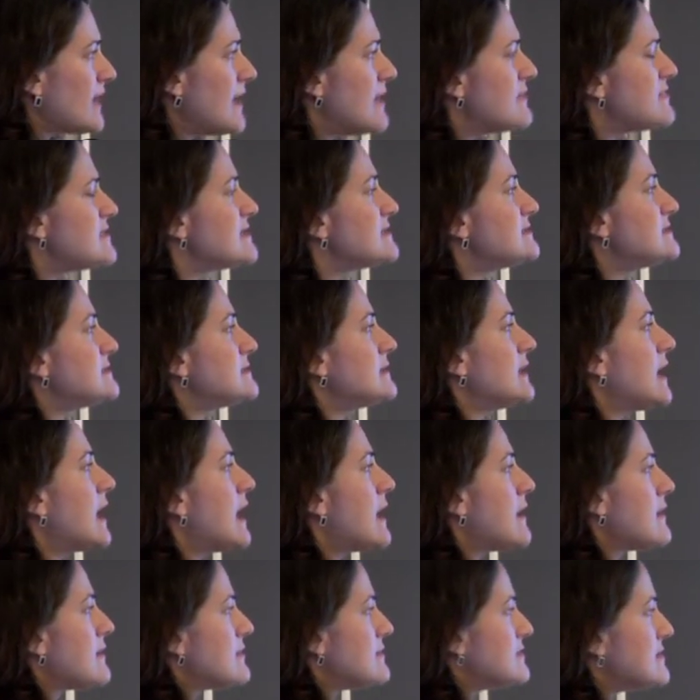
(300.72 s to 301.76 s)
and this
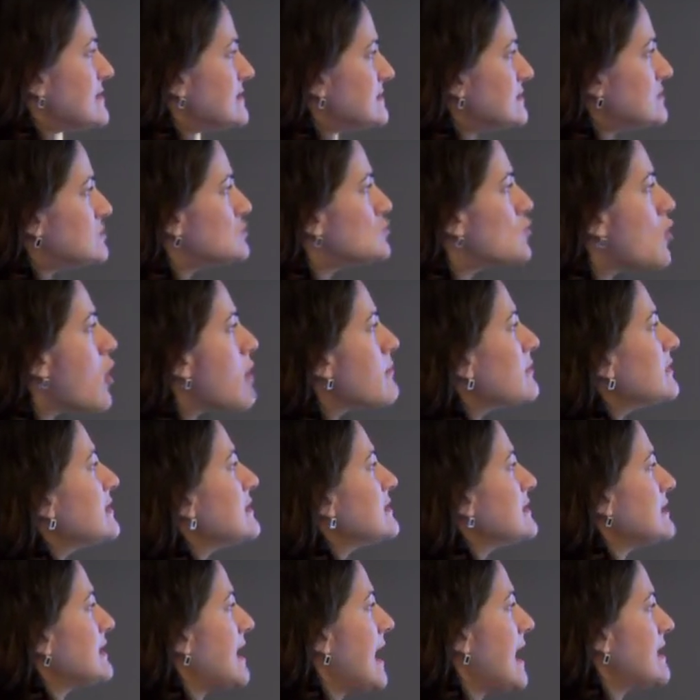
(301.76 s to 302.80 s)
is normally
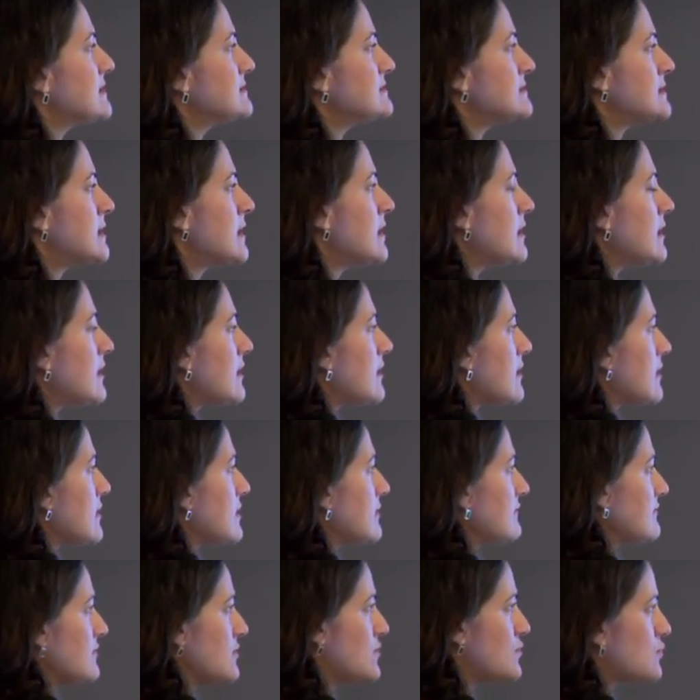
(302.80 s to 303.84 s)
the case
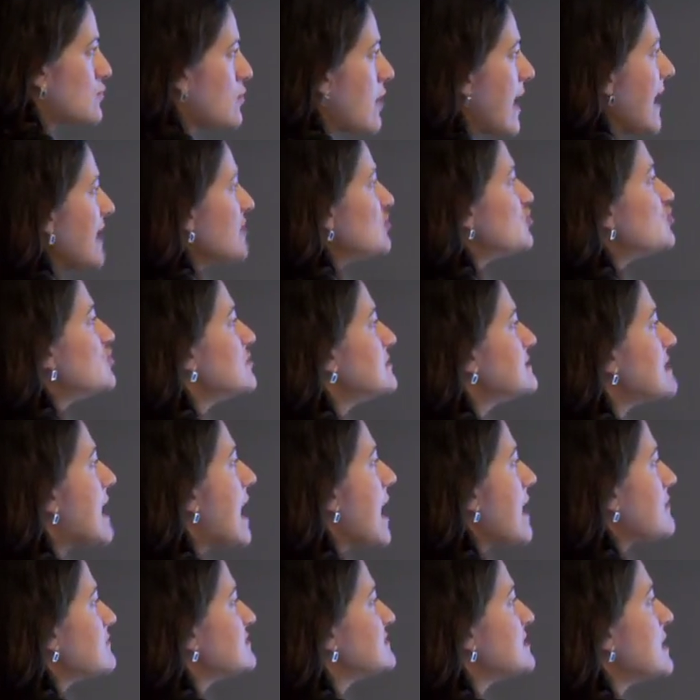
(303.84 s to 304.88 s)
even through ancient
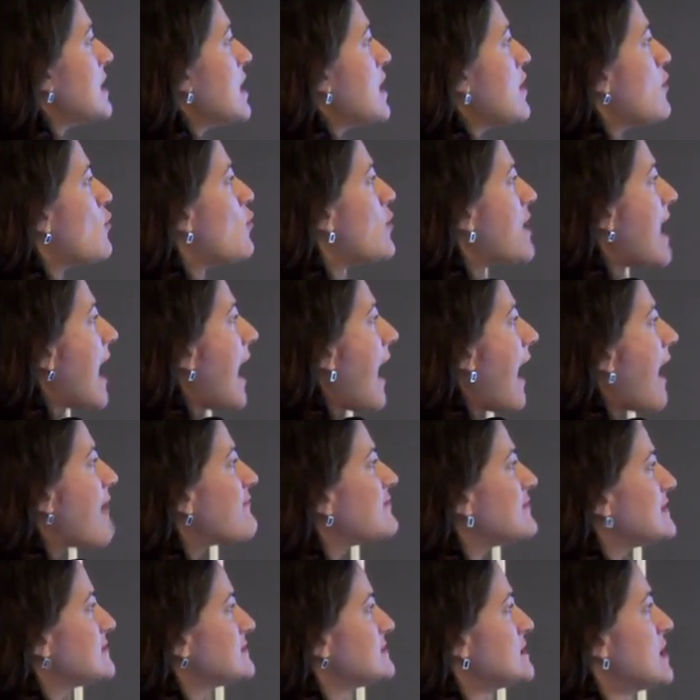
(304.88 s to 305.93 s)
times. We
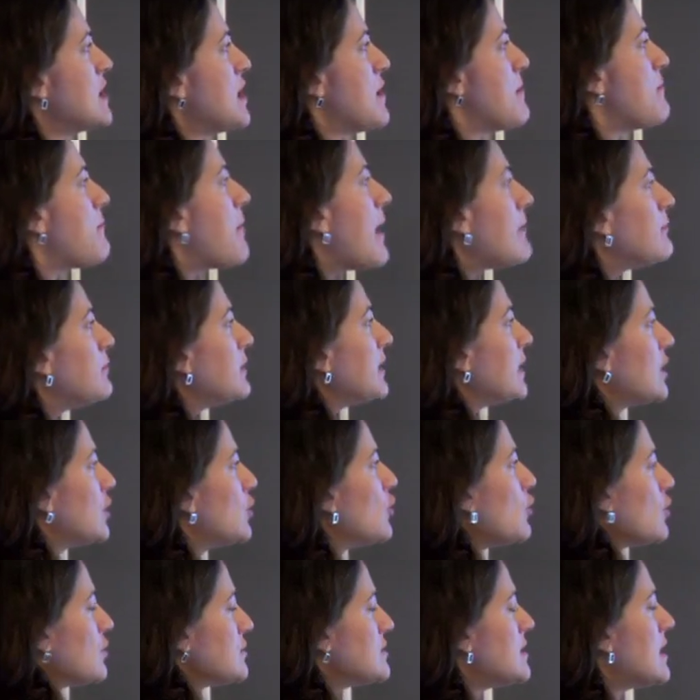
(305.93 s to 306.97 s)
have this public
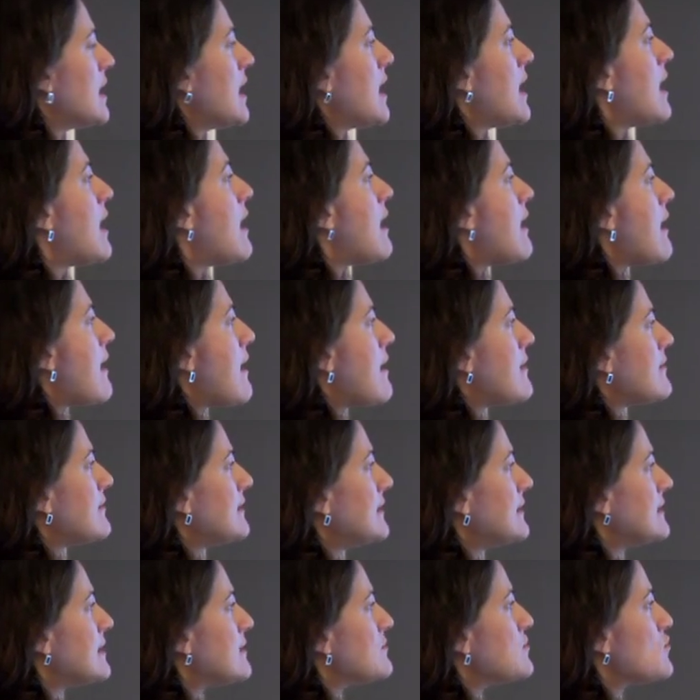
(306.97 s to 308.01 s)
good,
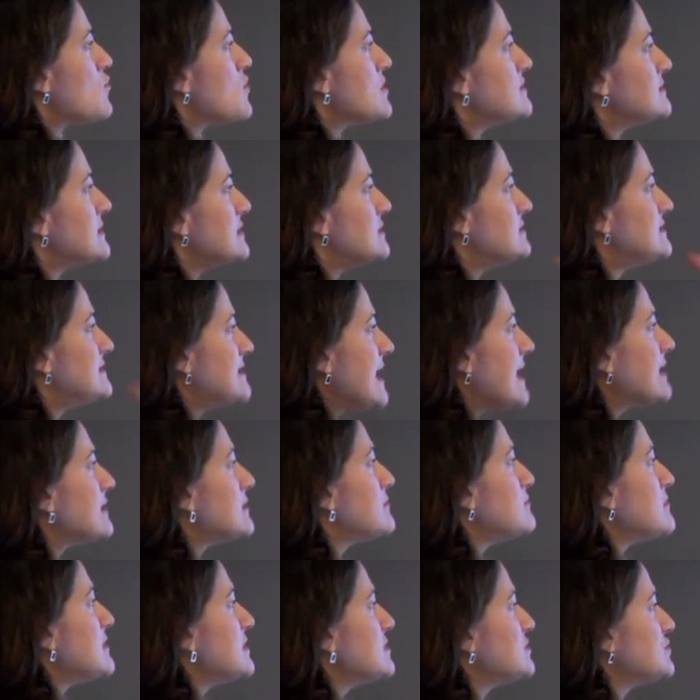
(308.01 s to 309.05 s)
in other words, a
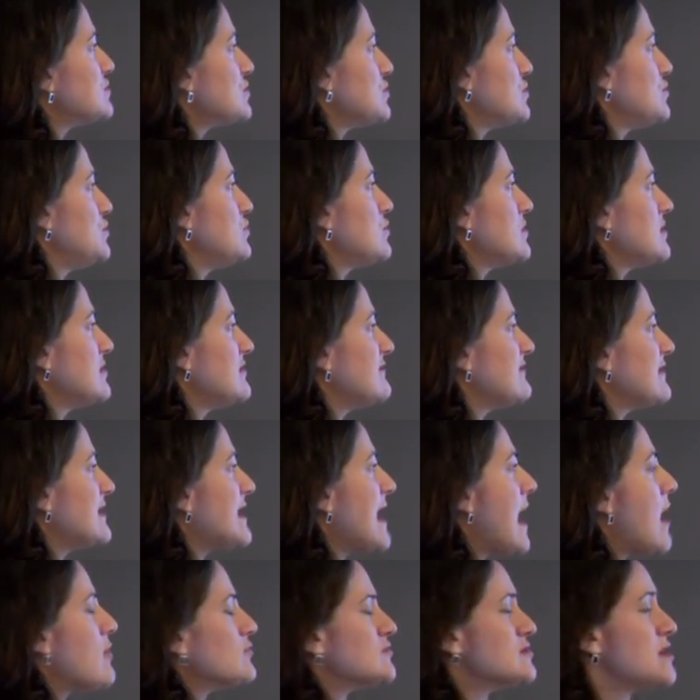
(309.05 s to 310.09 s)
state-administered unit of
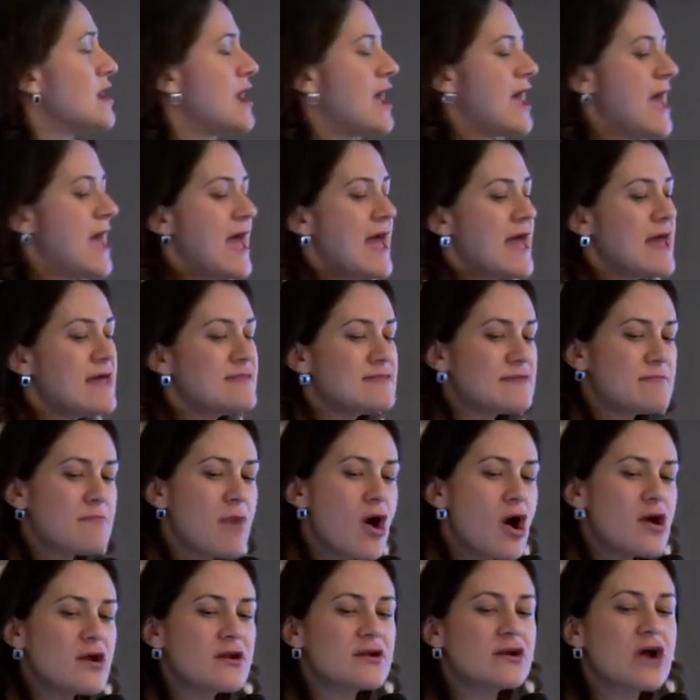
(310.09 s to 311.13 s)
account. In the
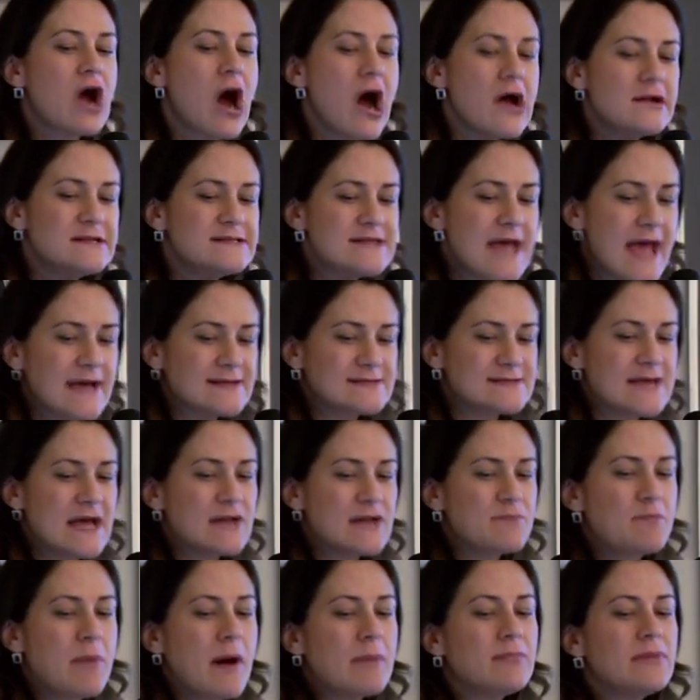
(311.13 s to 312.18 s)
modern context,
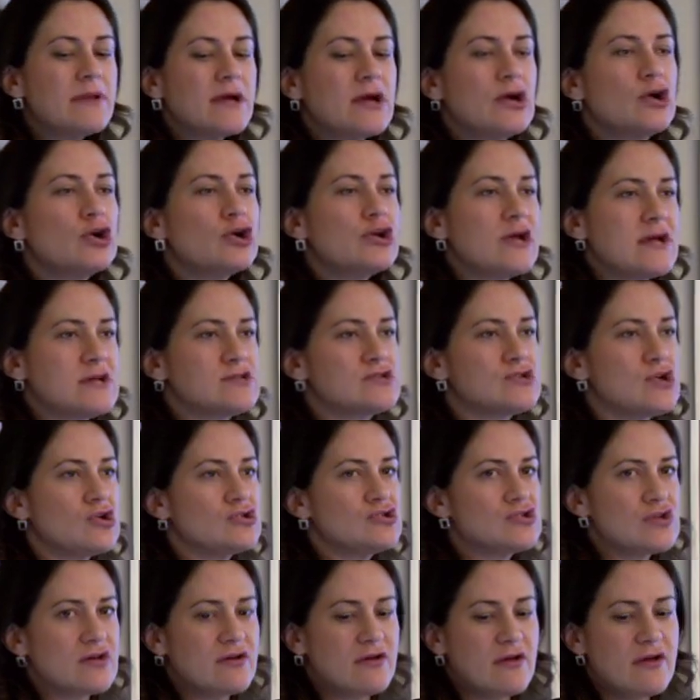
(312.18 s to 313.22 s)
that public good has
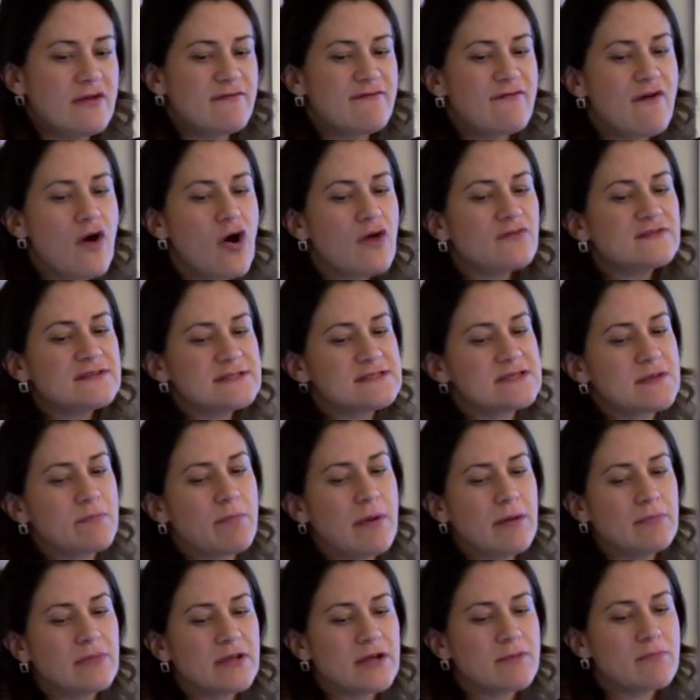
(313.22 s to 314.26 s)
also evolved as a
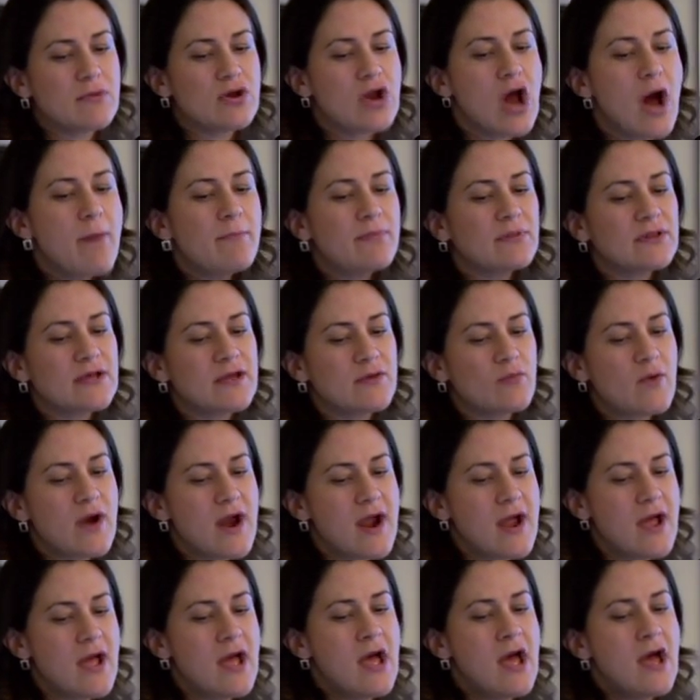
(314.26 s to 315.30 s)
public monopoly,
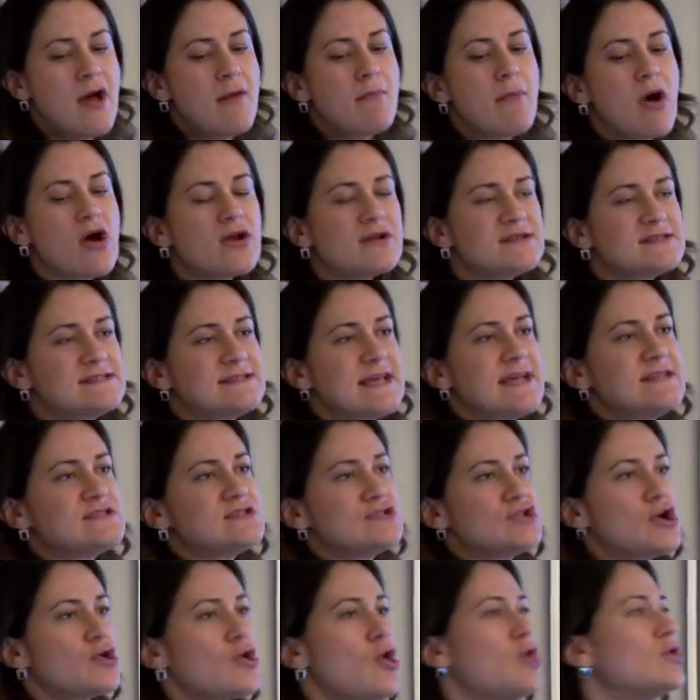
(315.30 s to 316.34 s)
where modern states
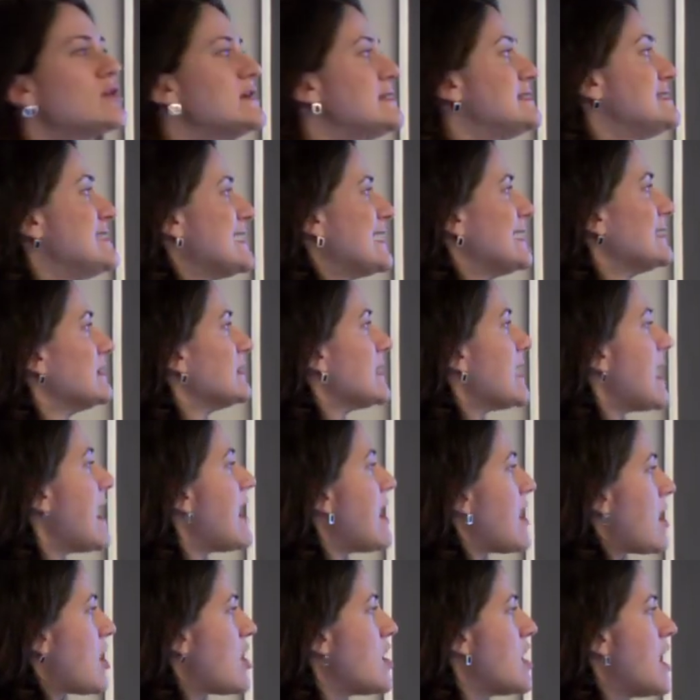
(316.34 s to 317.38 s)
not only
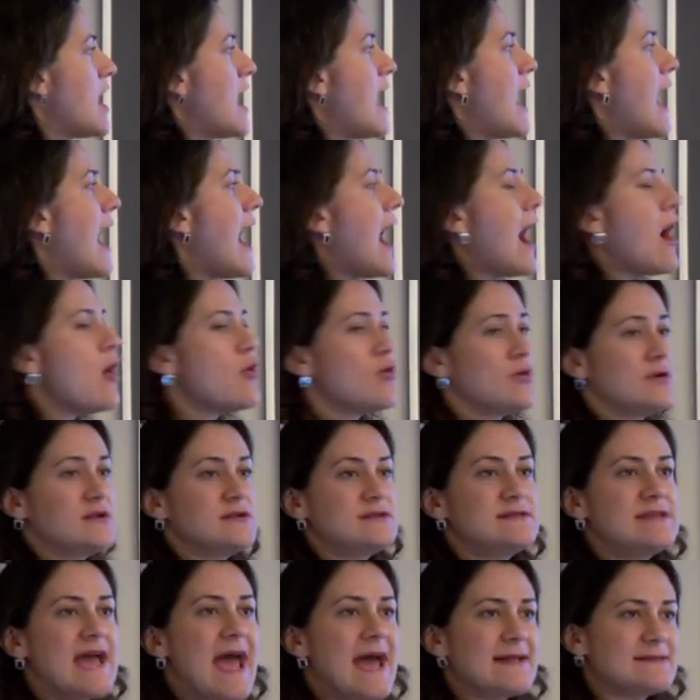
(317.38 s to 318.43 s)
declare how
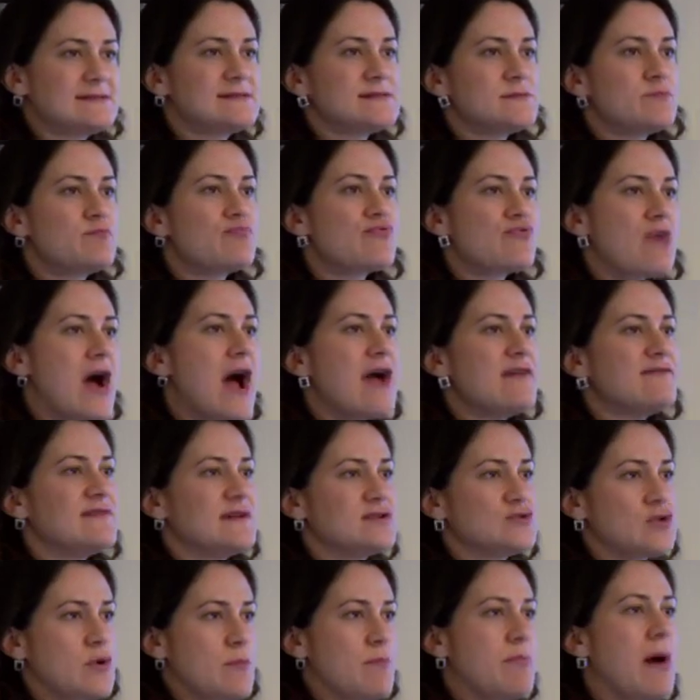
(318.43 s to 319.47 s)
debts,
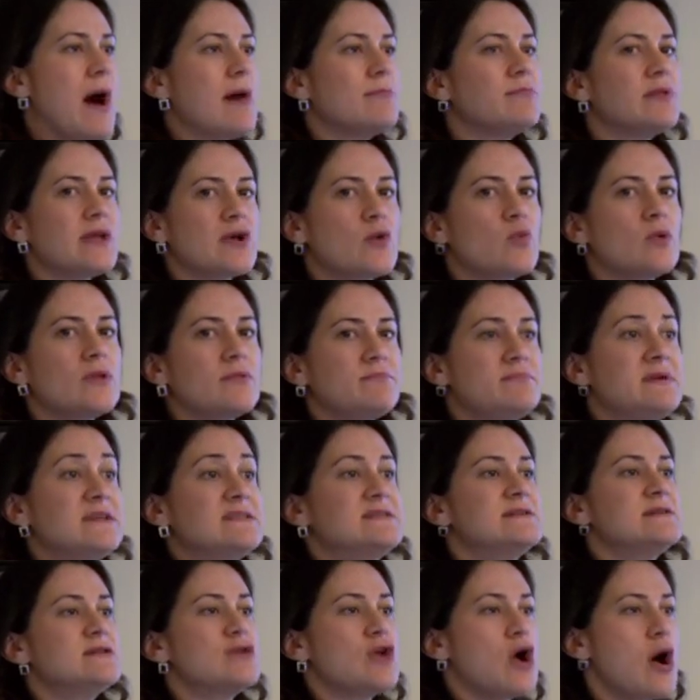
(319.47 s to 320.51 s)
private or public, will be
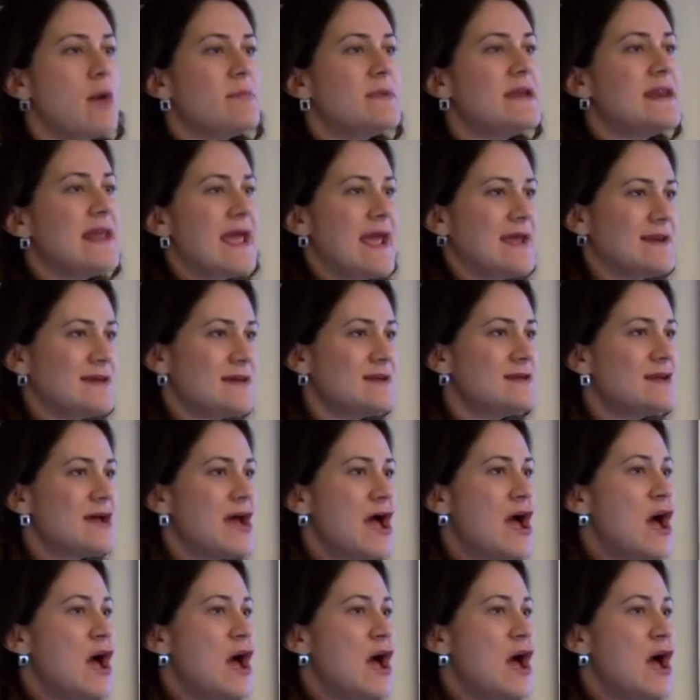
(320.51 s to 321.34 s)
denominated,